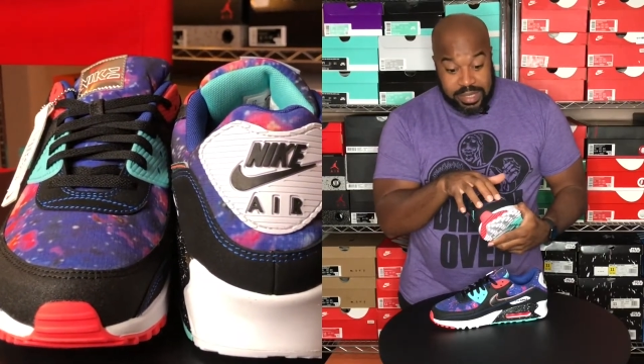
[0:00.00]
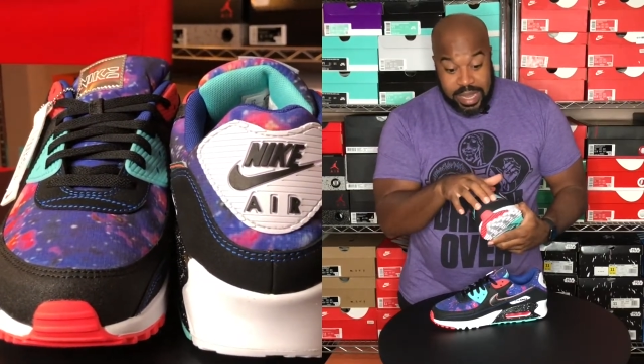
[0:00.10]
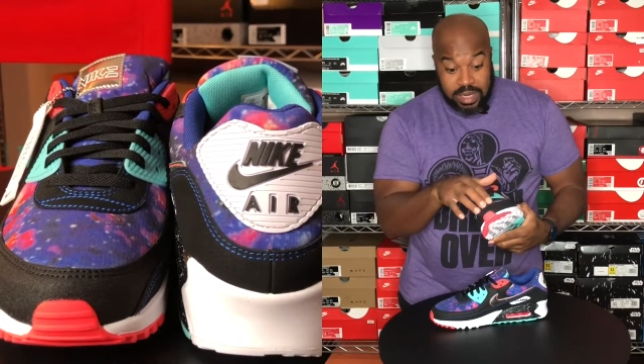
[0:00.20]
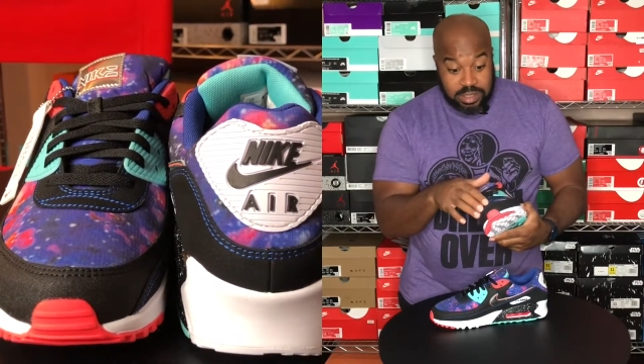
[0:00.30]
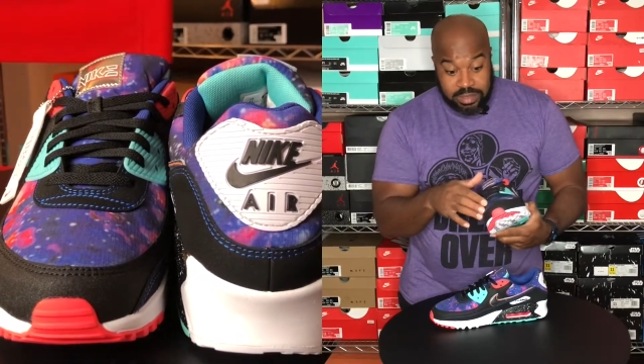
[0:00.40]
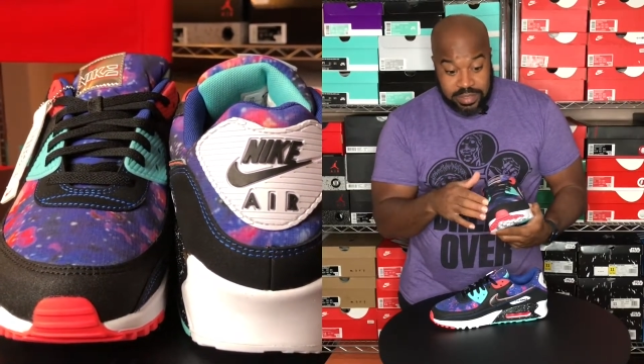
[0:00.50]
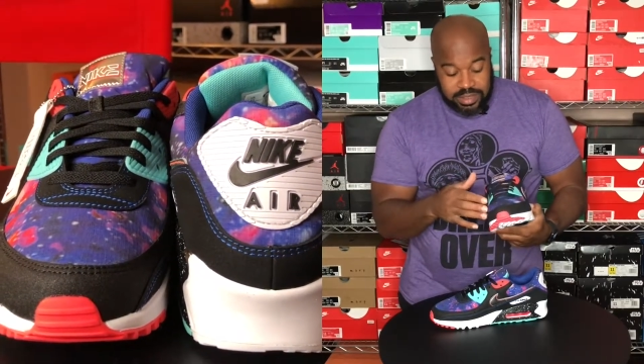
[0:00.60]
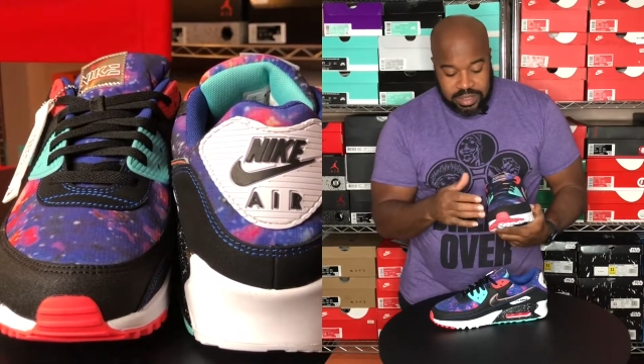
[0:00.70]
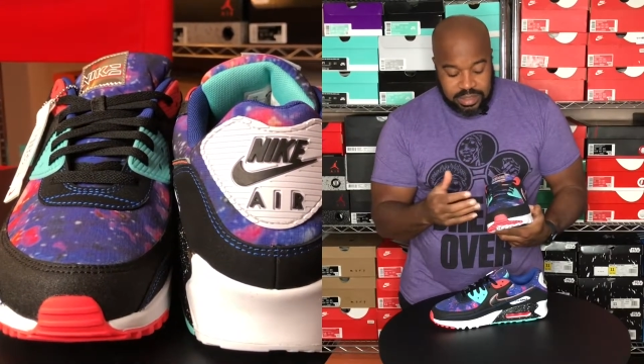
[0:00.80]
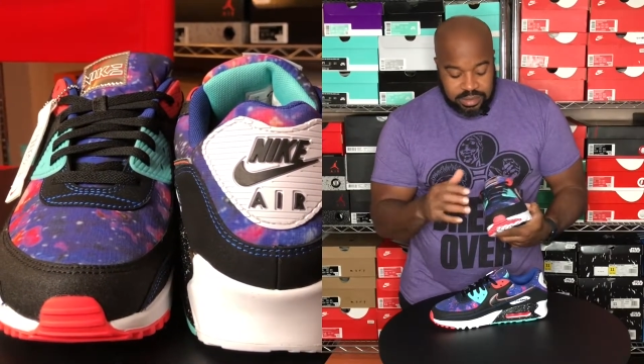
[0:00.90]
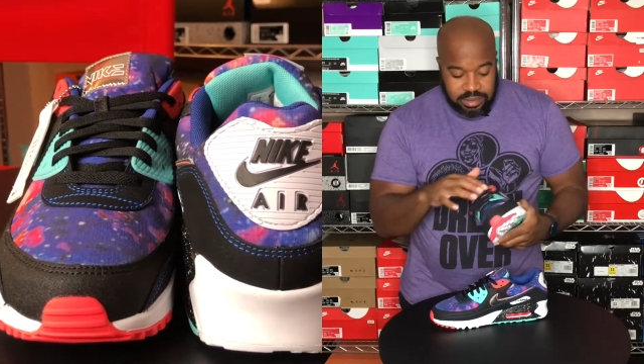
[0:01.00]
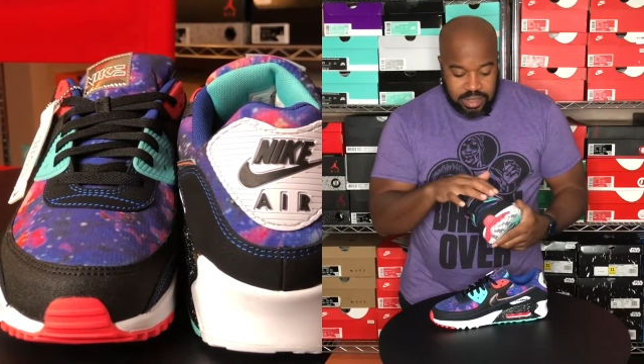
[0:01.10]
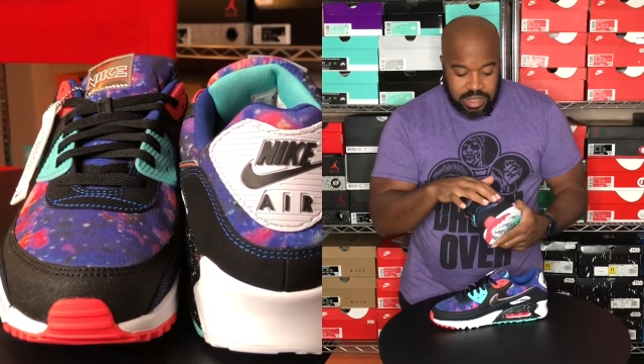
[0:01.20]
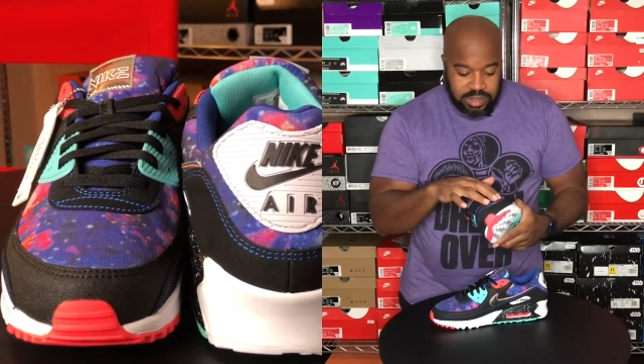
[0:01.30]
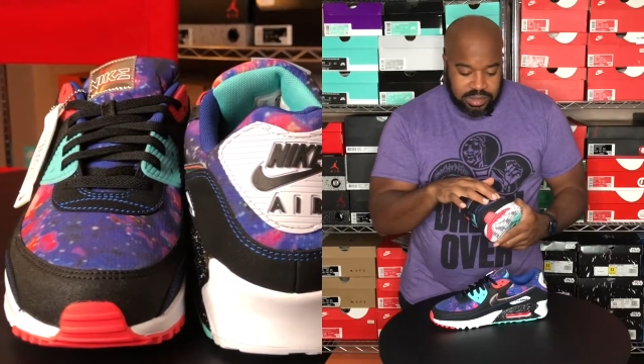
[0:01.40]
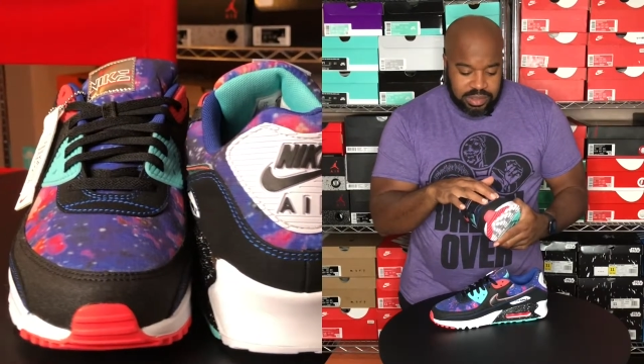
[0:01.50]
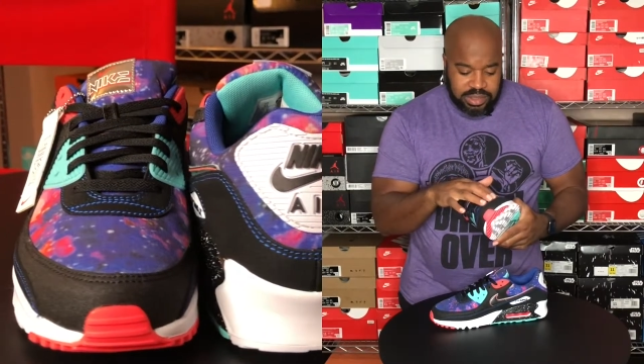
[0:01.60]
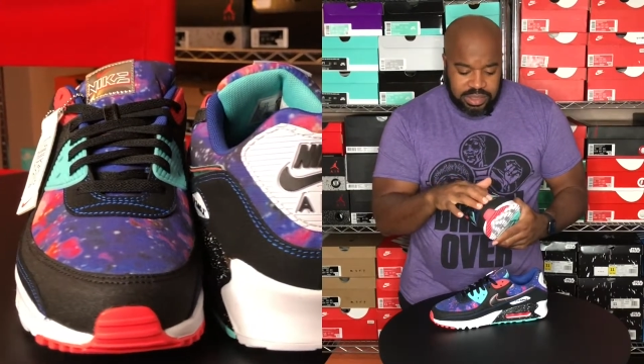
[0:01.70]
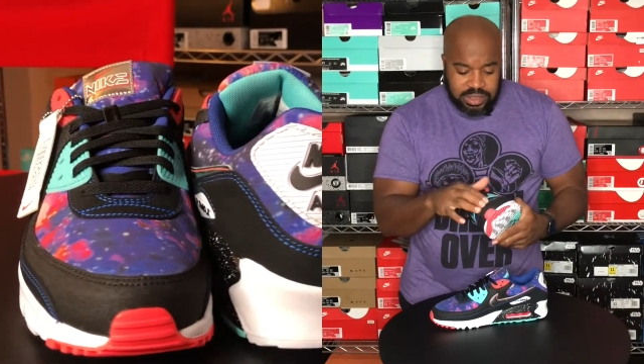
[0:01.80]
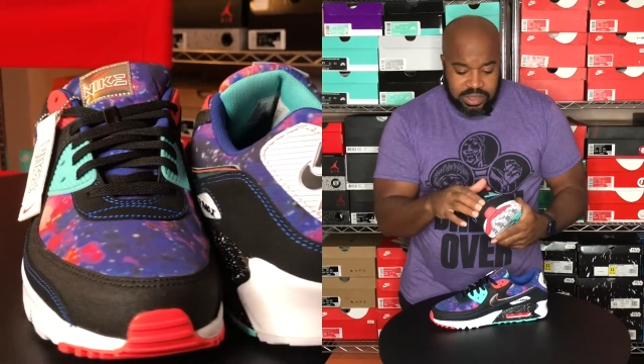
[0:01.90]
Galaxy right there,
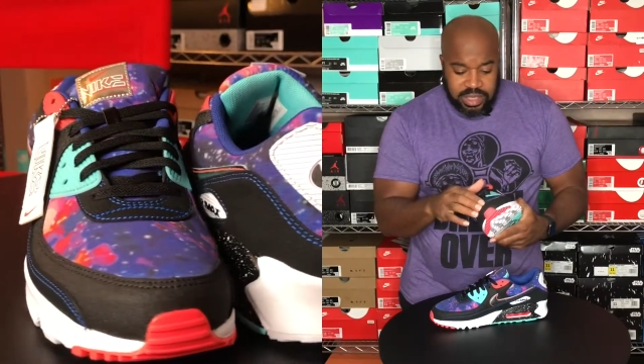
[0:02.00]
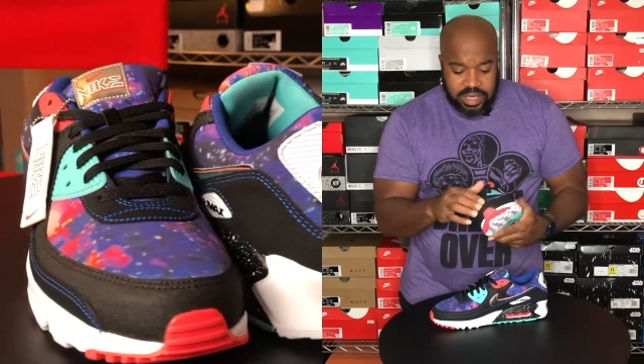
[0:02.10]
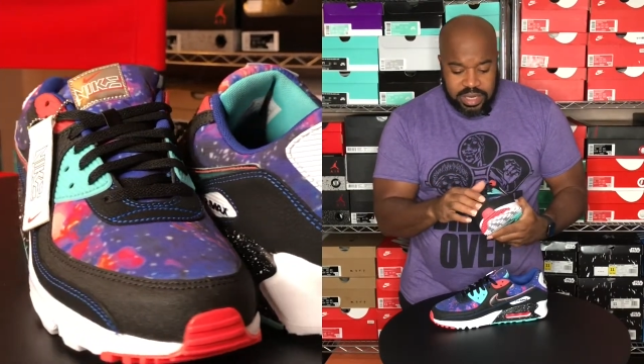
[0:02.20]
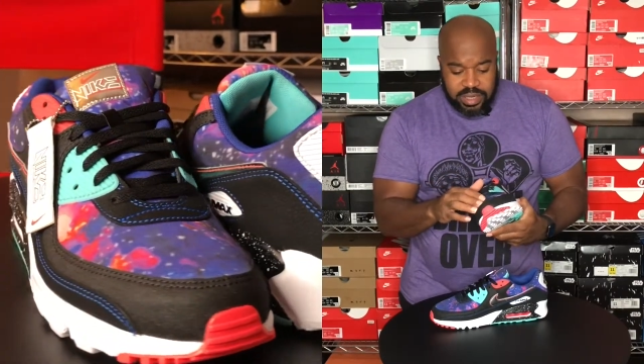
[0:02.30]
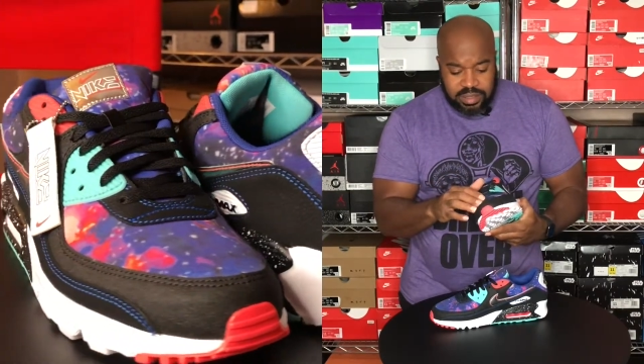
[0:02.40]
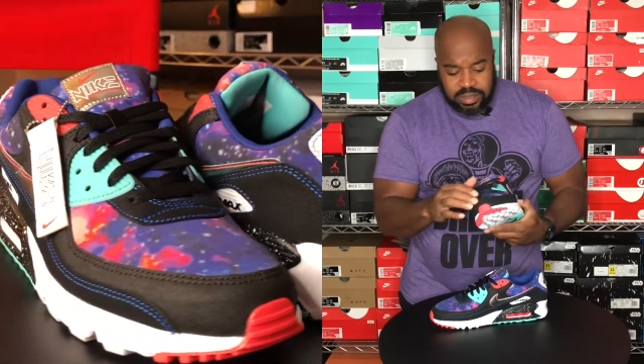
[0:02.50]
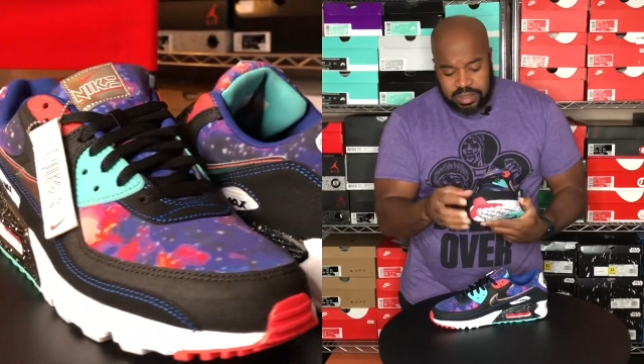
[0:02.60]
stitching in there.